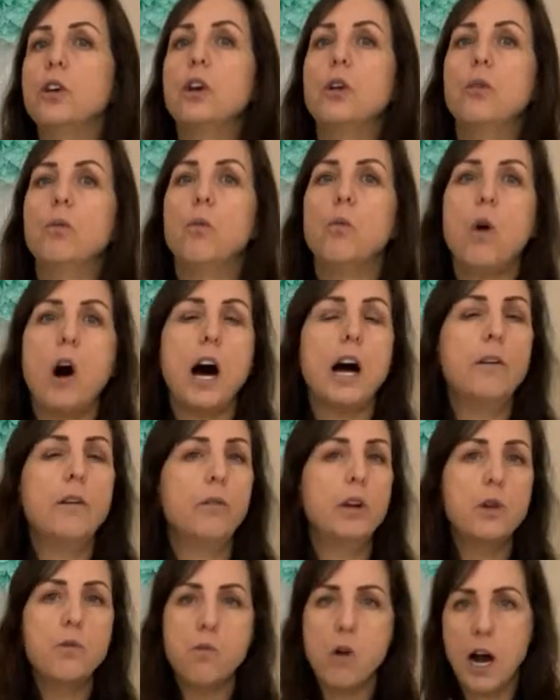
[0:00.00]
can
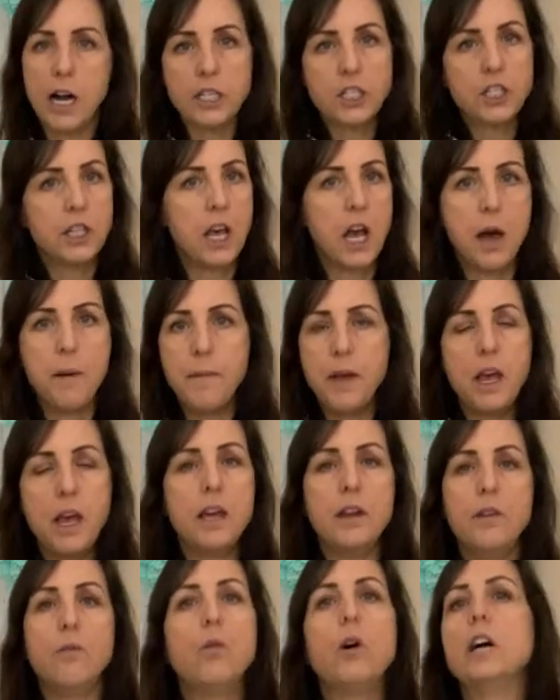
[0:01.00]
rewatch them
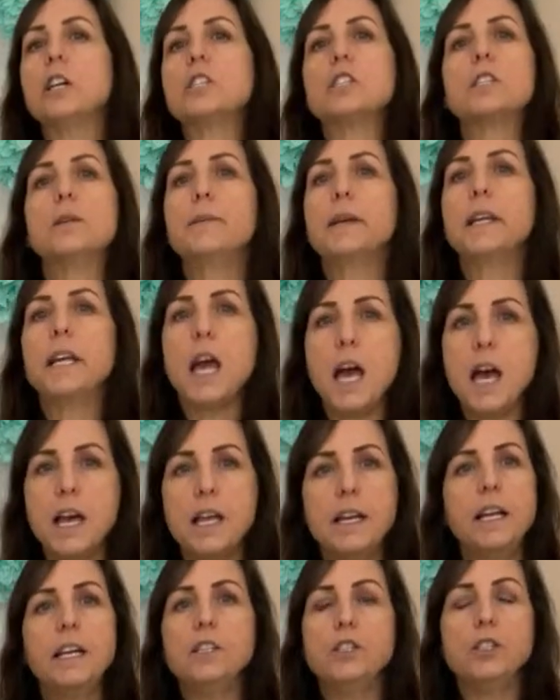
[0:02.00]
and watch them
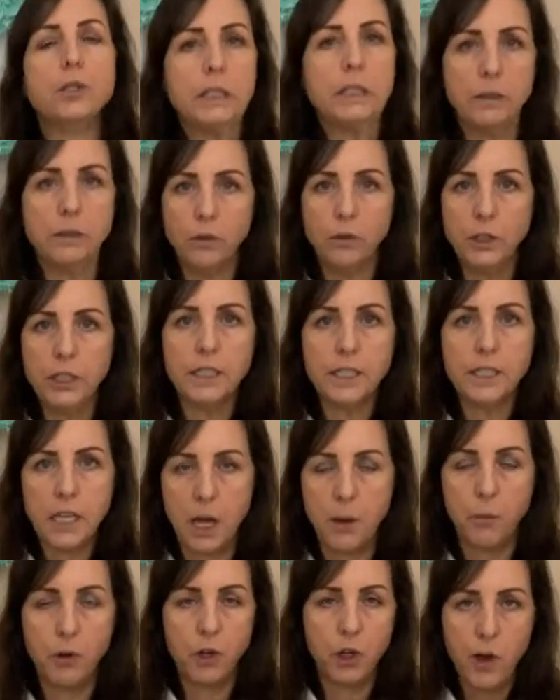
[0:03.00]
again and do it in real
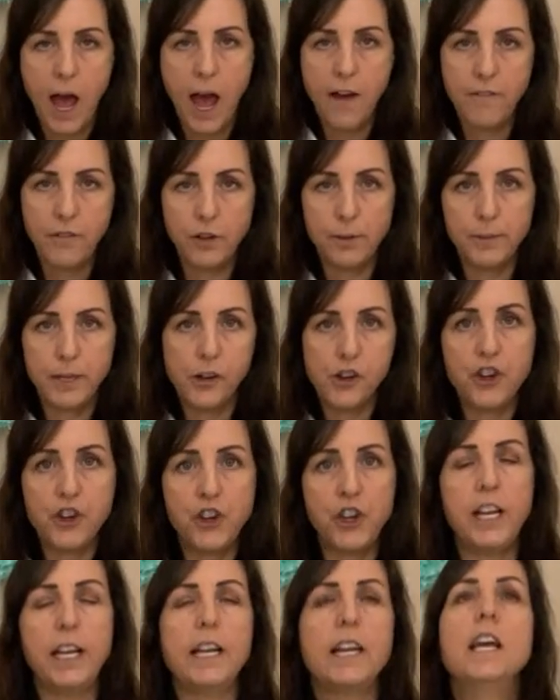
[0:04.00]
time when you have your
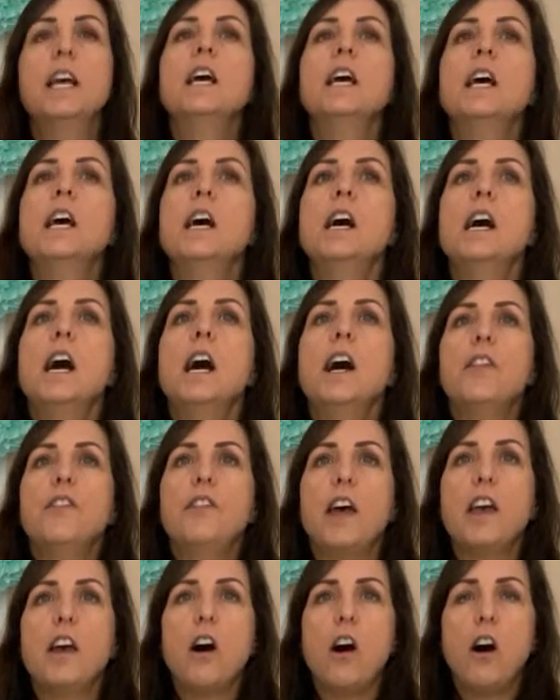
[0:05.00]
machine.
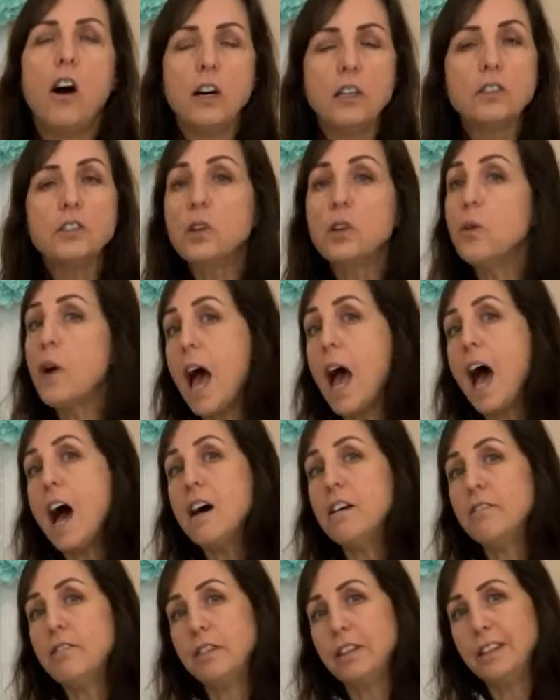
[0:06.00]
They also
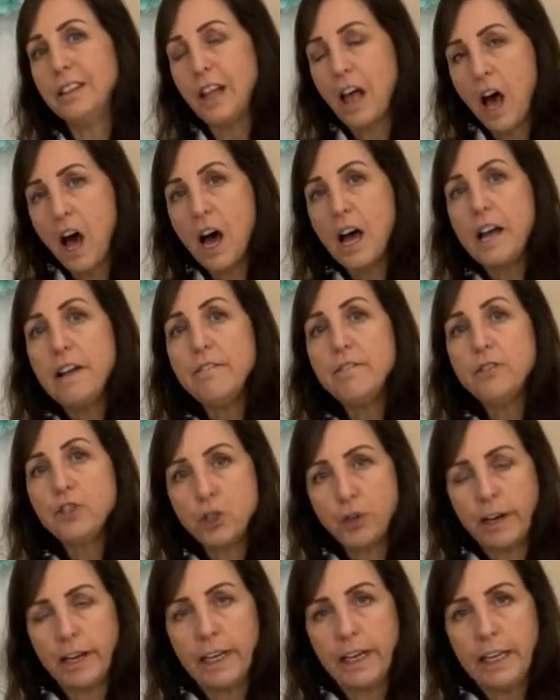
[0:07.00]
have live
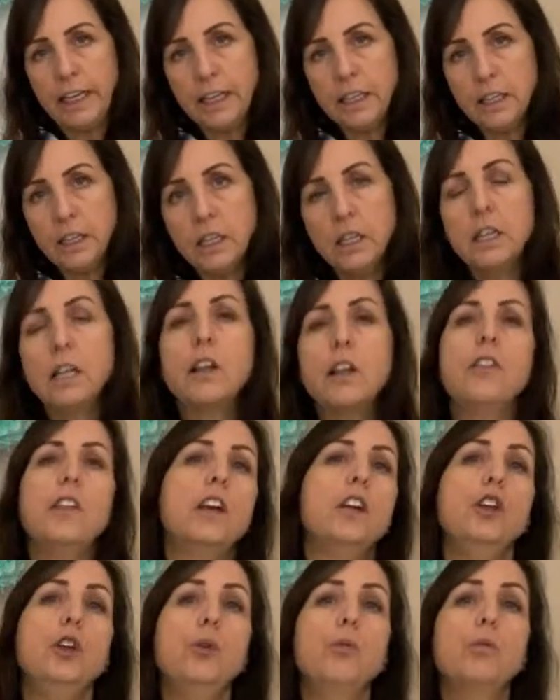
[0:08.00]
training
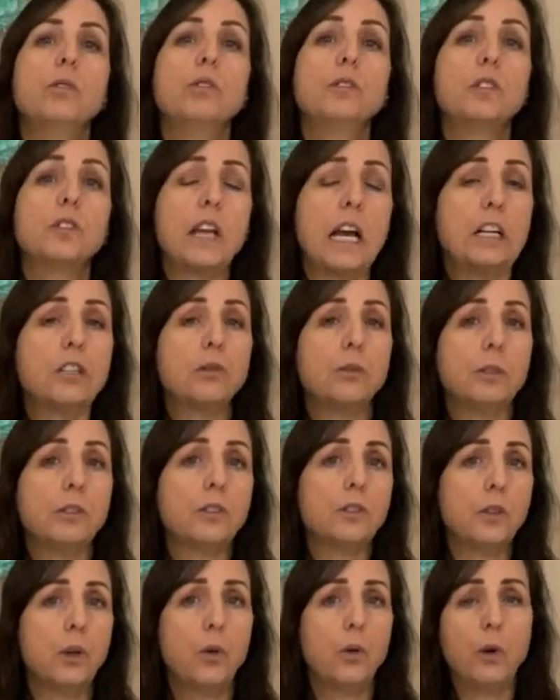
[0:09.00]
that you will schedule.
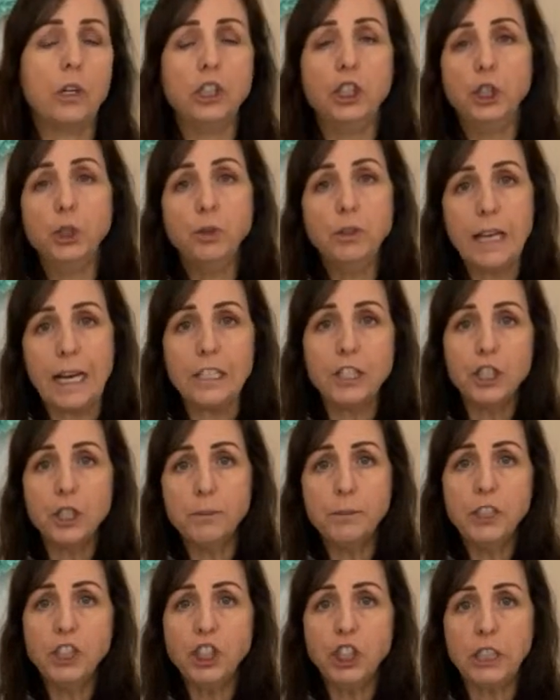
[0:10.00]
So once you get
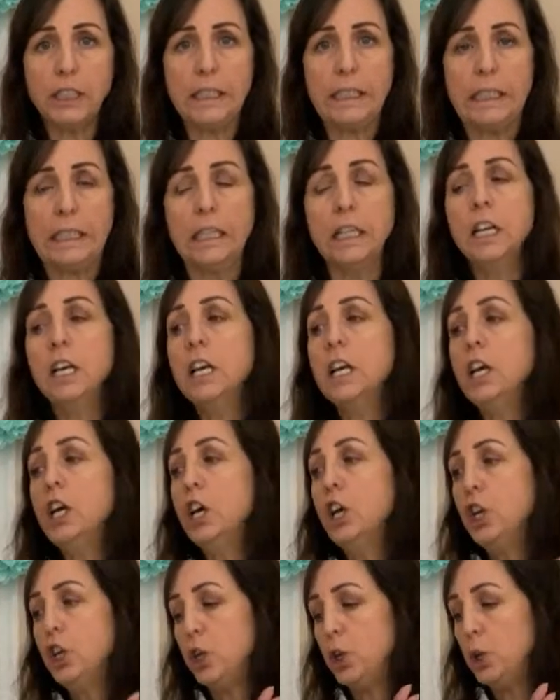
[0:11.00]
your machine,
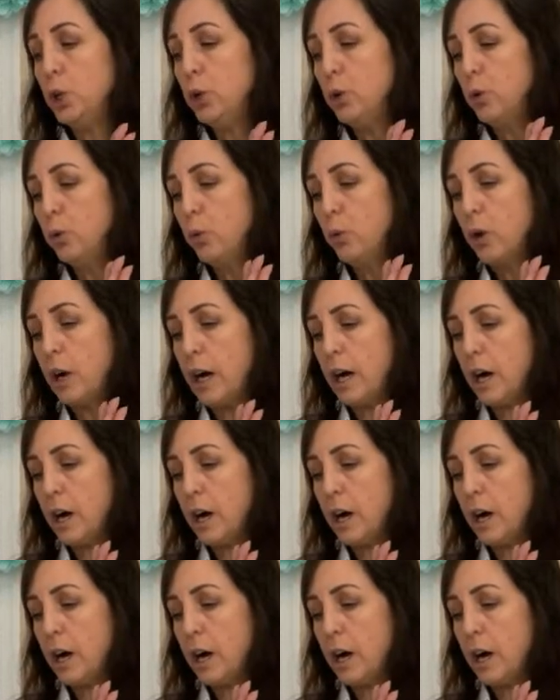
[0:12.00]
you